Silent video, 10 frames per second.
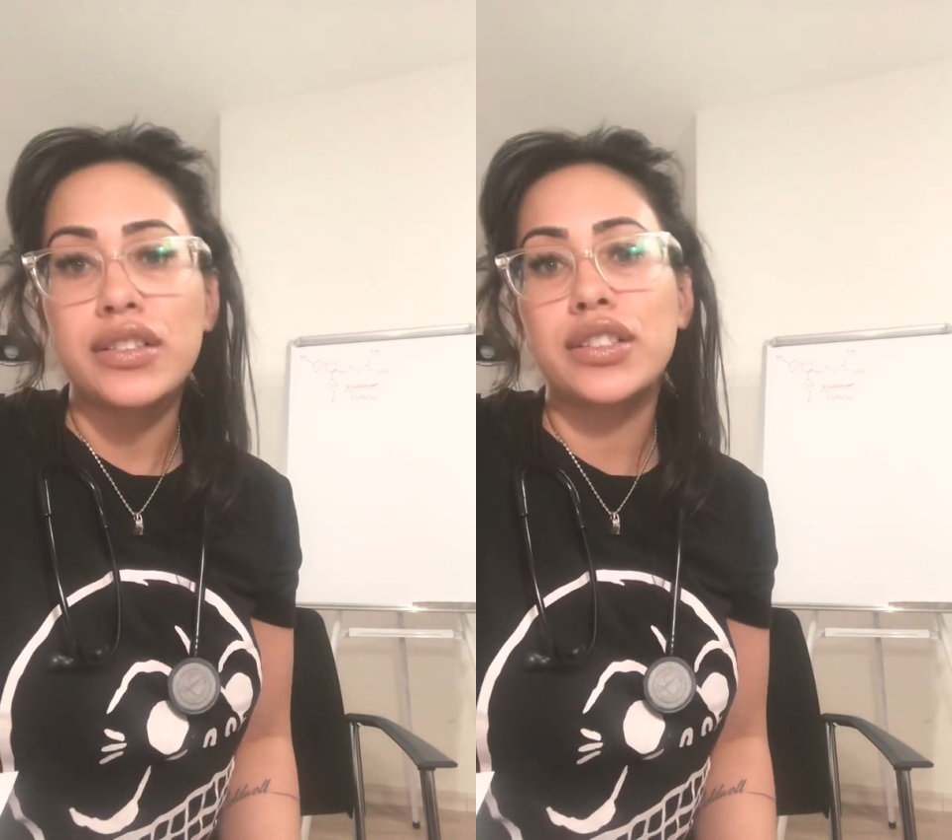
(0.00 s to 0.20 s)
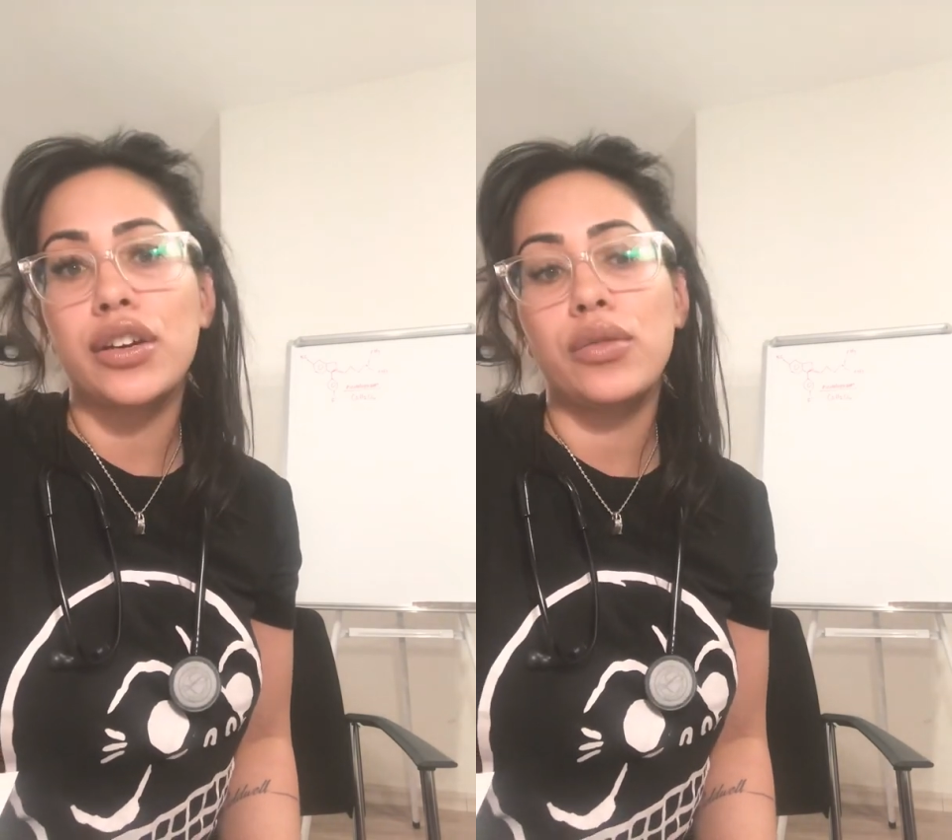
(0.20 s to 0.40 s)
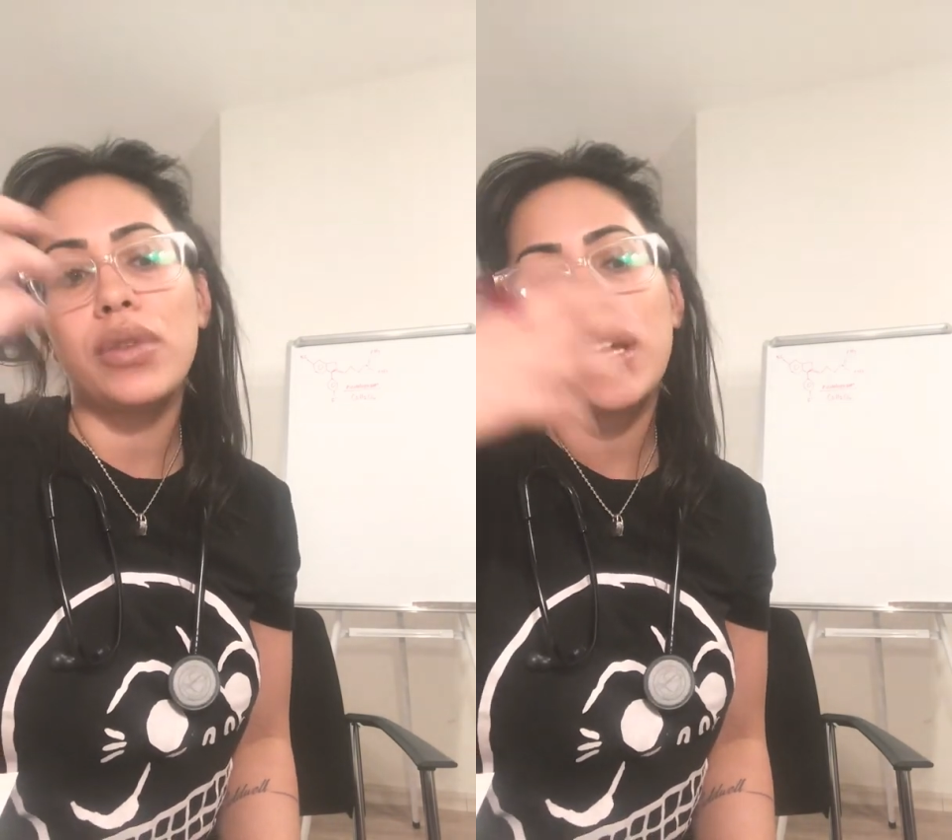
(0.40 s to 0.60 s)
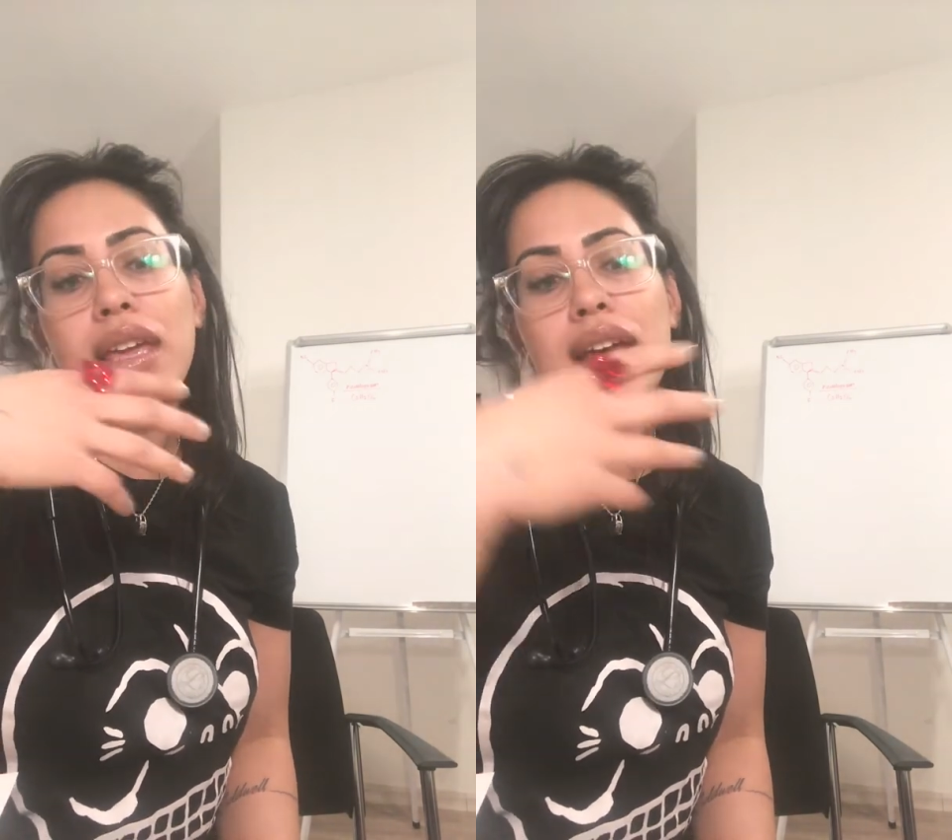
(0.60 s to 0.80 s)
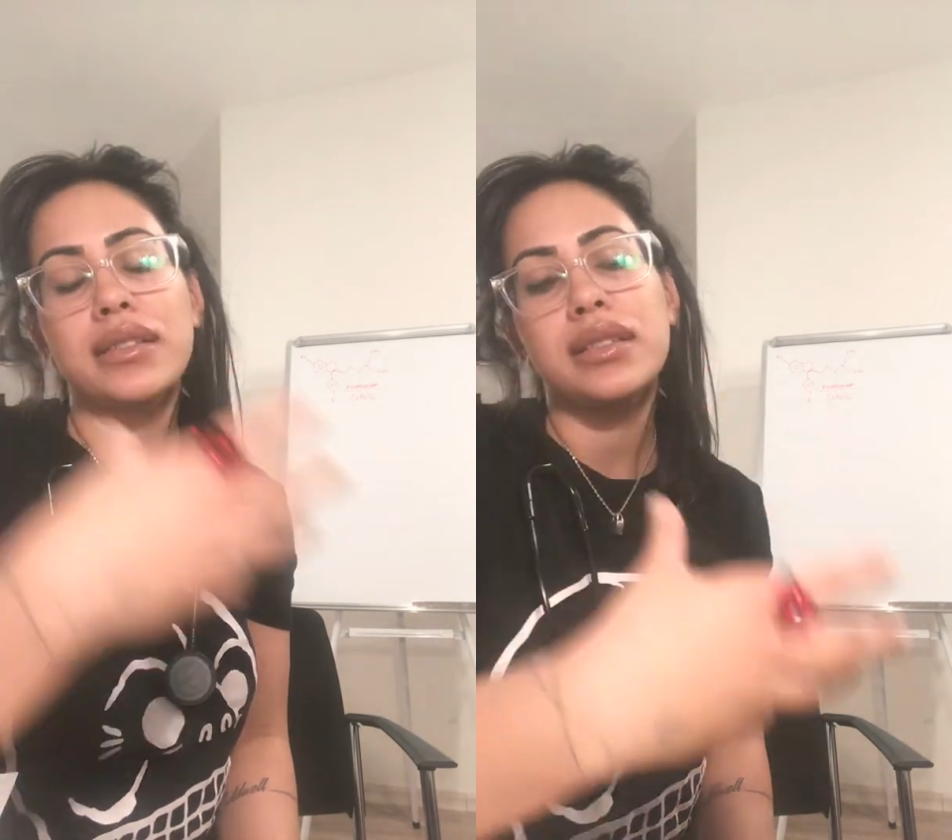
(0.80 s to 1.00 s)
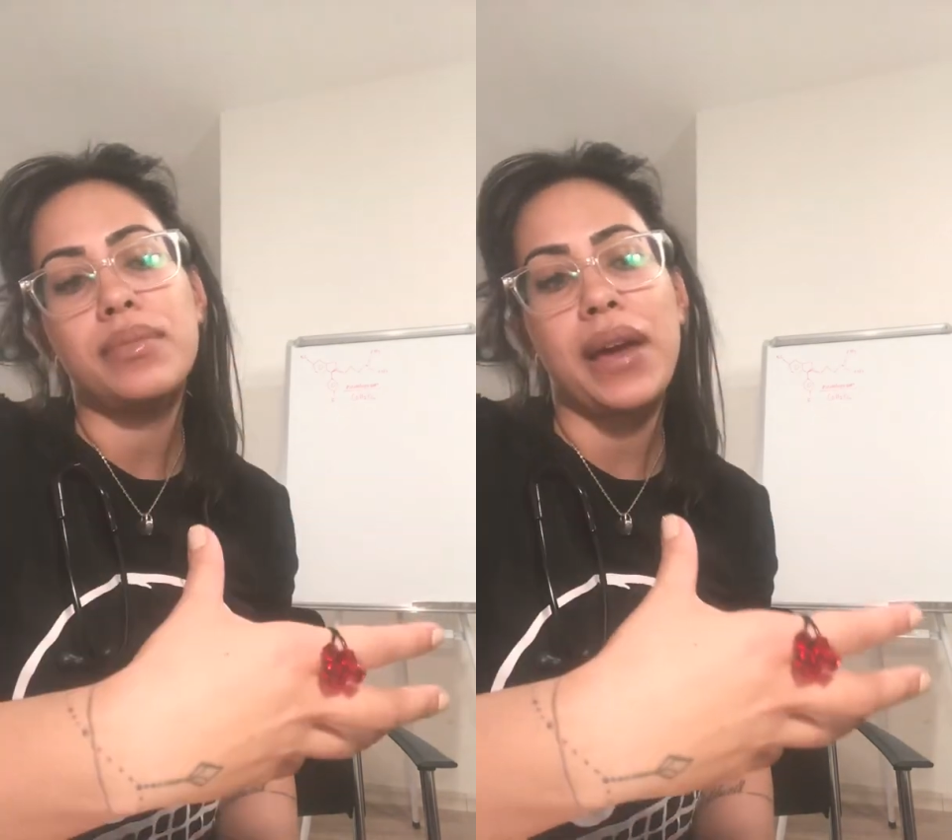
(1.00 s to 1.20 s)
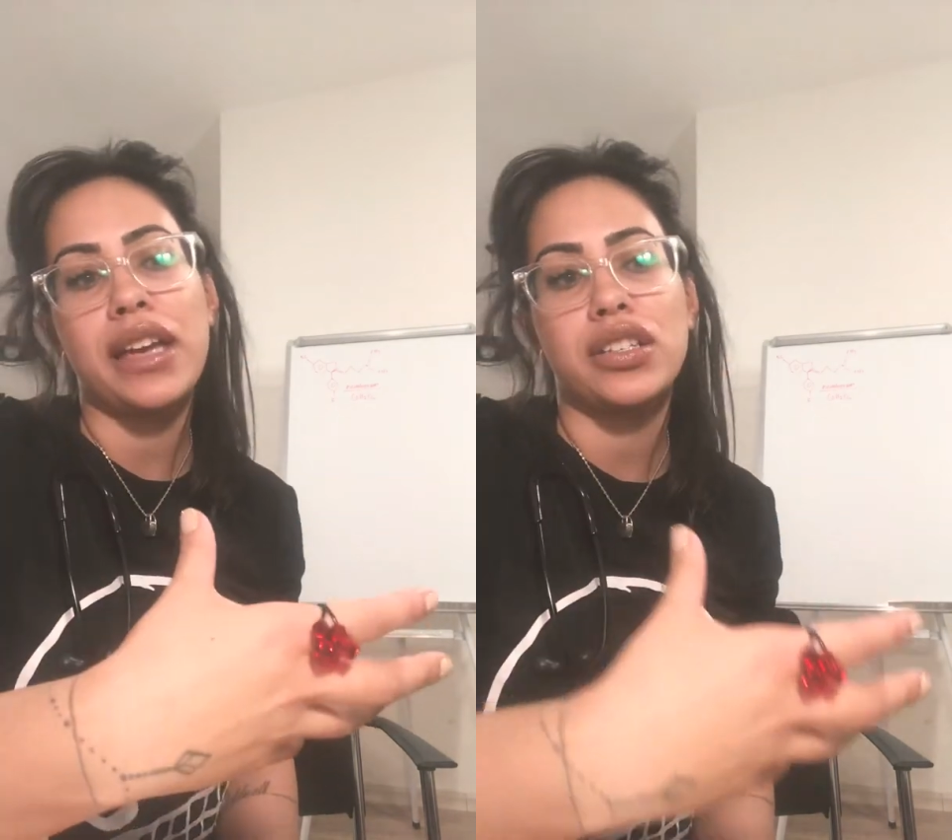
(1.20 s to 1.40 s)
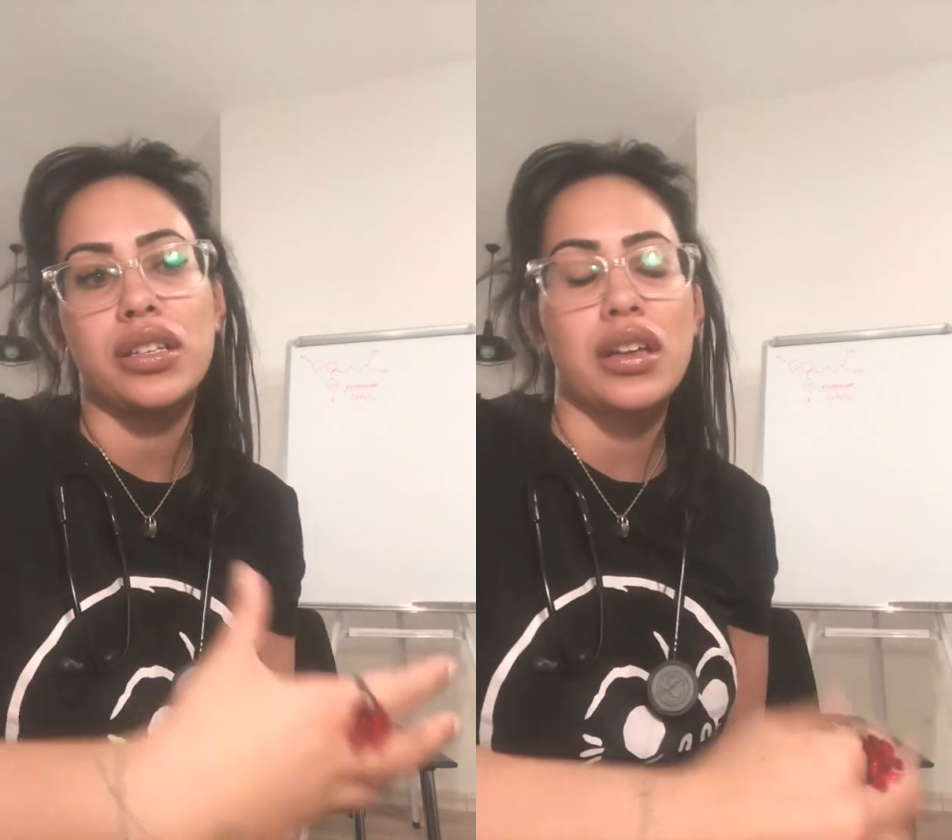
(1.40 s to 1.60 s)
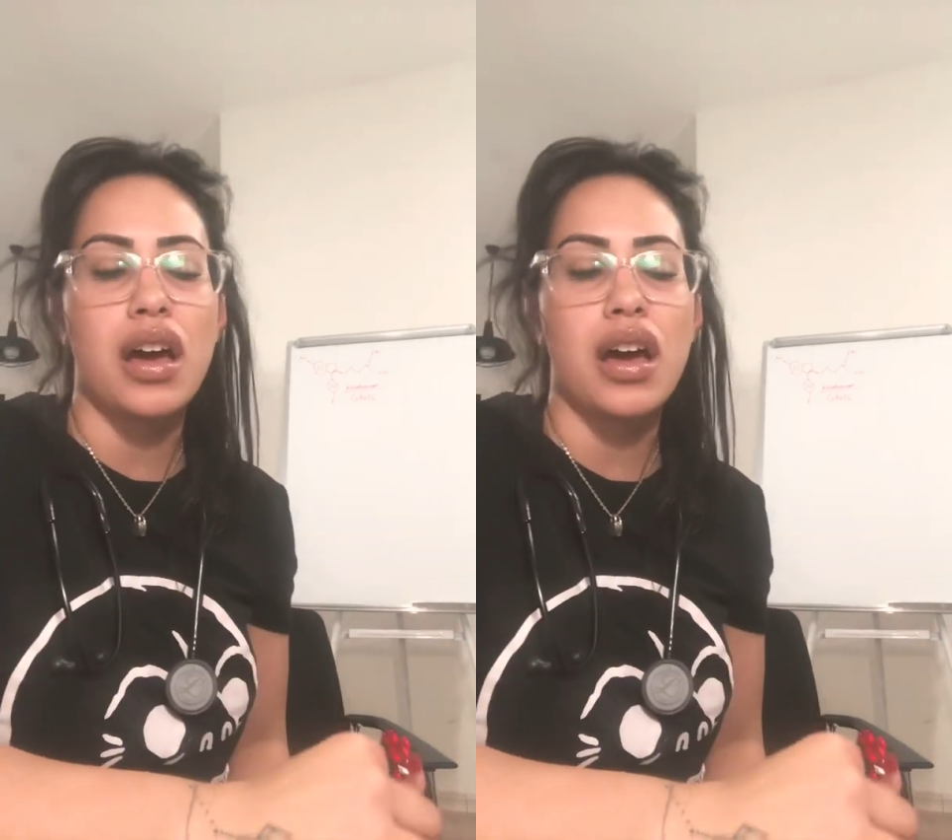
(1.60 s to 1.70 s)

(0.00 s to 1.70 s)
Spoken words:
So when I counsel the patient,